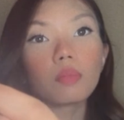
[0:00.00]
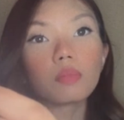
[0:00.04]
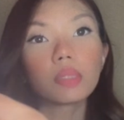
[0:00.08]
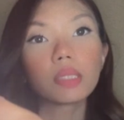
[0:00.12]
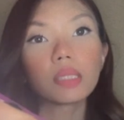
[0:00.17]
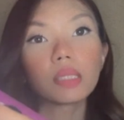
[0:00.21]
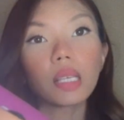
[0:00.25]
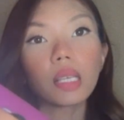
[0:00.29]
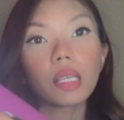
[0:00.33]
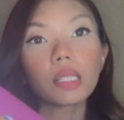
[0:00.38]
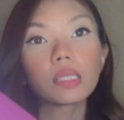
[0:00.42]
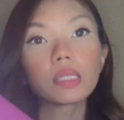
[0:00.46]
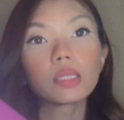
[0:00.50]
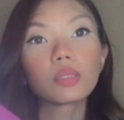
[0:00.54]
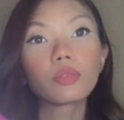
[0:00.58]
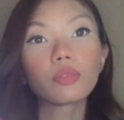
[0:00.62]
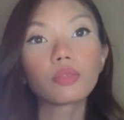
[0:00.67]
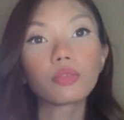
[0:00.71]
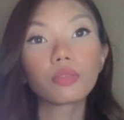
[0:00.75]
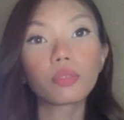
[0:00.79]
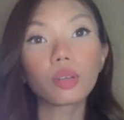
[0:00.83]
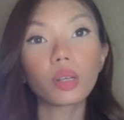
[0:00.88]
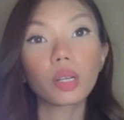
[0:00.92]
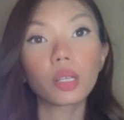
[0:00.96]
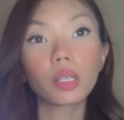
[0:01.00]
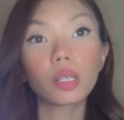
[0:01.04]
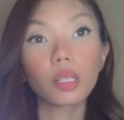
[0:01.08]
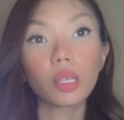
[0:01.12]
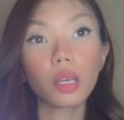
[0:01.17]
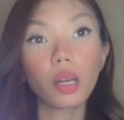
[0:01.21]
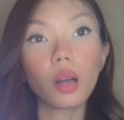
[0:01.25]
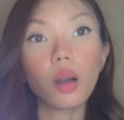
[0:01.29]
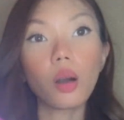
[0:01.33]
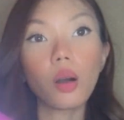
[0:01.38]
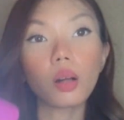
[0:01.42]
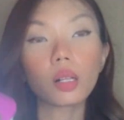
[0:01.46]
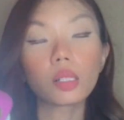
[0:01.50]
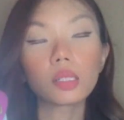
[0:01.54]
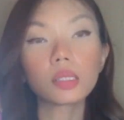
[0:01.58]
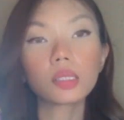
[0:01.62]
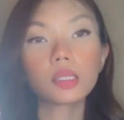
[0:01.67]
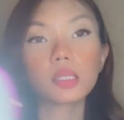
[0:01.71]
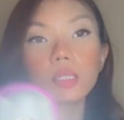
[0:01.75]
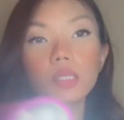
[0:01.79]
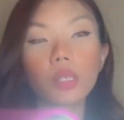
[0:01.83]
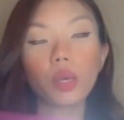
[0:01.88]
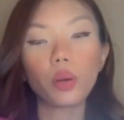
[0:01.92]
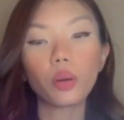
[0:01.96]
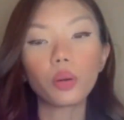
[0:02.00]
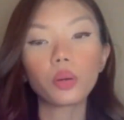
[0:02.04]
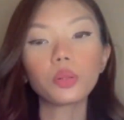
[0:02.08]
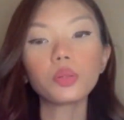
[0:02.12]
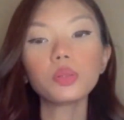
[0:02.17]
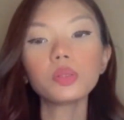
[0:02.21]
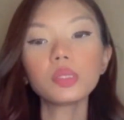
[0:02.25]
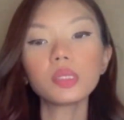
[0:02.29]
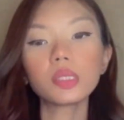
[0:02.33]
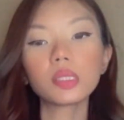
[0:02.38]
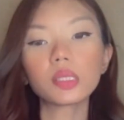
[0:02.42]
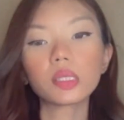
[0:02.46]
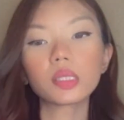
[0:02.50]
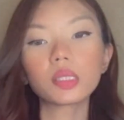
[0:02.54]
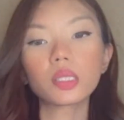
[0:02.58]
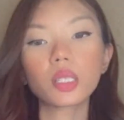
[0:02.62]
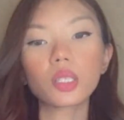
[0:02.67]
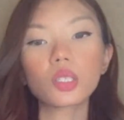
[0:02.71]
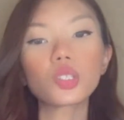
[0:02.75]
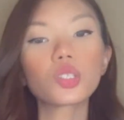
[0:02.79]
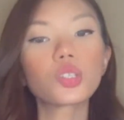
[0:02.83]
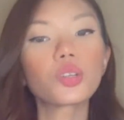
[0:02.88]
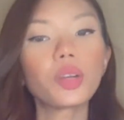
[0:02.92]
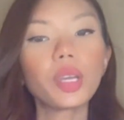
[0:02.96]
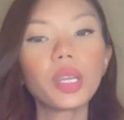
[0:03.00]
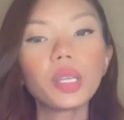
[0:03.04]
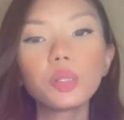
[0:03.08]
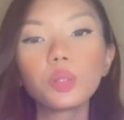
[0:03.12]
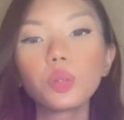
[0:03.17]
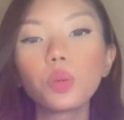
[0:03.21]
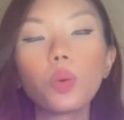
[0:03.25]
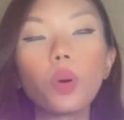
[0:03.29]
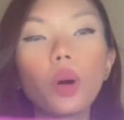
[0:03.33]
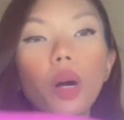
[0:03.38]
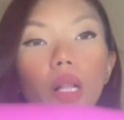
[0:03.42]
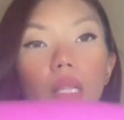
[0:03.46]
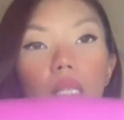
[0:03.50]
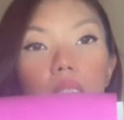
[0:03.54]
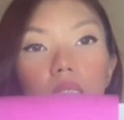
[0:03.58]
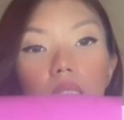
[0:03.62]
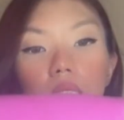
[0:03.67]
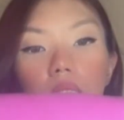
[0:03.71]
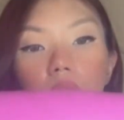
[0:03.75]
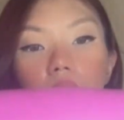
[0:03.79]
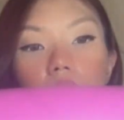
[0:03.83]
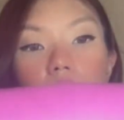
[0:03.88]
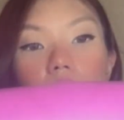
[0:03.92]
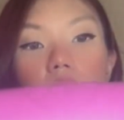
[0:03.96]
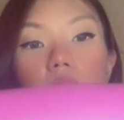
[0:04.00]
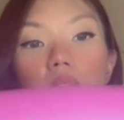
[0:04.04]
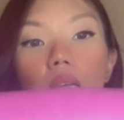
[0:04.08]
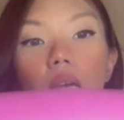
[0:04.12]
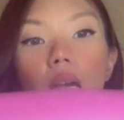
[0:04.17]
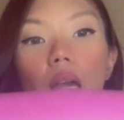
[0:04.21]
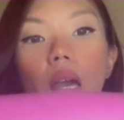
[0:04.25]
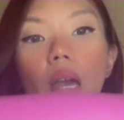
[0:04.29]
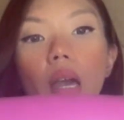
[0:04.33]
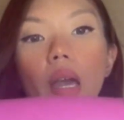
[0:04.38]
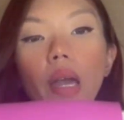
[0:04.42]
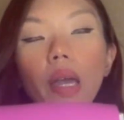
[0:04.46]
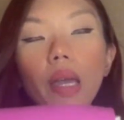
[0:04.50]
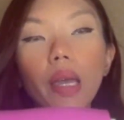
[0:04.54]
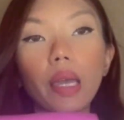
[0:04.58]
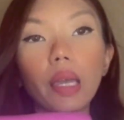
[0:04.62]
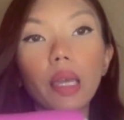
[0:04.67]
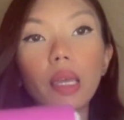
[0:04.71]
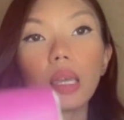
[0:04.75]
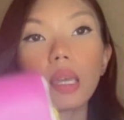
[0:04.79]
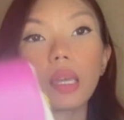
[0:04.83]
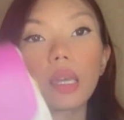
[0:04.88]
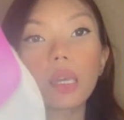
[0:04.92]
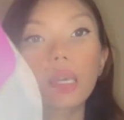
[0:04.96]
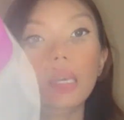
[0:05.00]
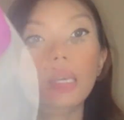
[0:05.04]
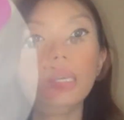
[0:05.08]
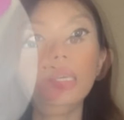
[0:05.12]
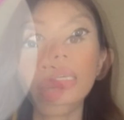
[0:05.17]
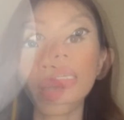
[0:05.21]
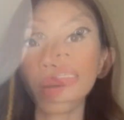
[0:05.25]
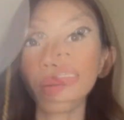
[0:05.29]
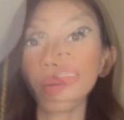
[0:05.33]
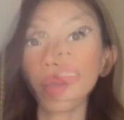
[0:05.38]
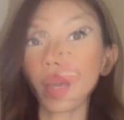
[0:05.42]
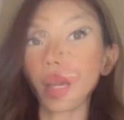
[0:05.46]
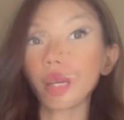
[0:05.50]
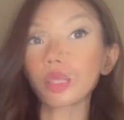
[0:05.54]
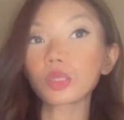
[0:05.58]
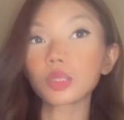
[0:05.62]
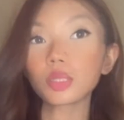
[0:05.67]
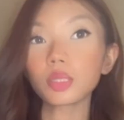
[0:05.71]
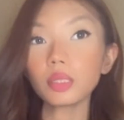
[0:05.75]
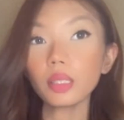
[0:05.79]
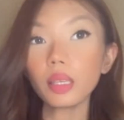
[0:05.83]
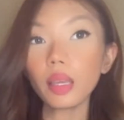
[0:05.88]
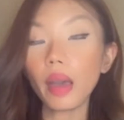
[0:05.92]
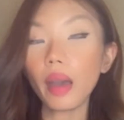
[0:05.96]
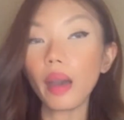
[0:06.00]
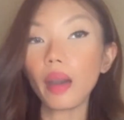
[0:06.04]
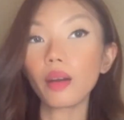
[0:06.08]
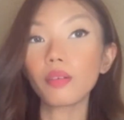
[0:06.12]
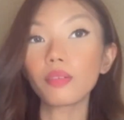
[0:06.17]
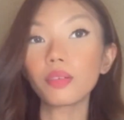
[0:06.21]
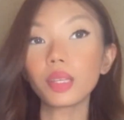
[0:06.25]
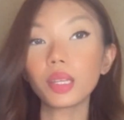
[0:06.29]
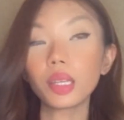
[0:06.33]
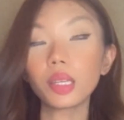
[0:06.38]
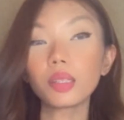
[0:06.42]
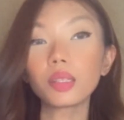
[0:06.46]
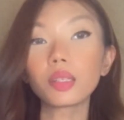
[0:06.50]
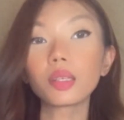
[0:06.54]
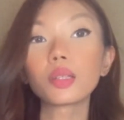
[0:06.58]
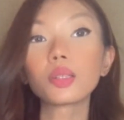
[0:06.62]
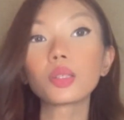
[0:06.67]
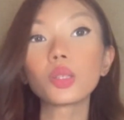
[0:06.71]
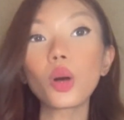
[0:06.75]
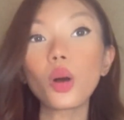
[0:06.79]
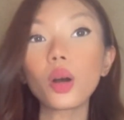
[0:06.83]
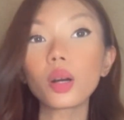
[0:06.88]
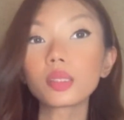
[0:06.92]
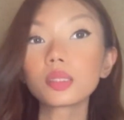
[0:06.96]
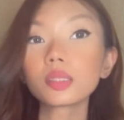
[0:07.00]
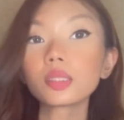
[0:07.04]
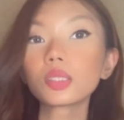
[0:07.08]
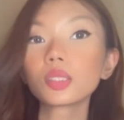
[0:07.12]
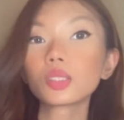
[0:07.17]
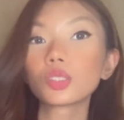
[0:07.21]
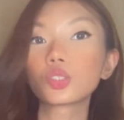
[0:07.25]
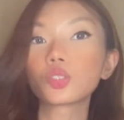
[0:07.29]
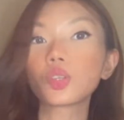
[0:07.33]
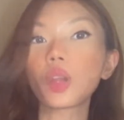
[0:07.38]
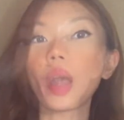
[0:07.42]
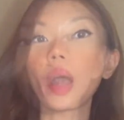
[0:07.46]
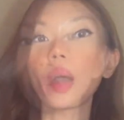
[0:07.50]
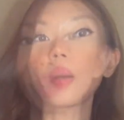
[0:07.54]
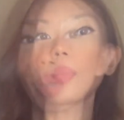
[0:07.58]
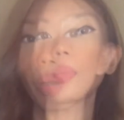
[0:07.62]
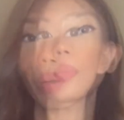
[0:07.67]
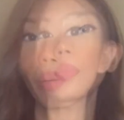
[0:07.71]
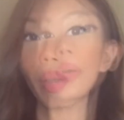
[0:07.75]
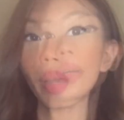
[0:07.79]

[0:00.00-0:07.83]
Says Furla also, such great quality. And I actually have it in a long strap.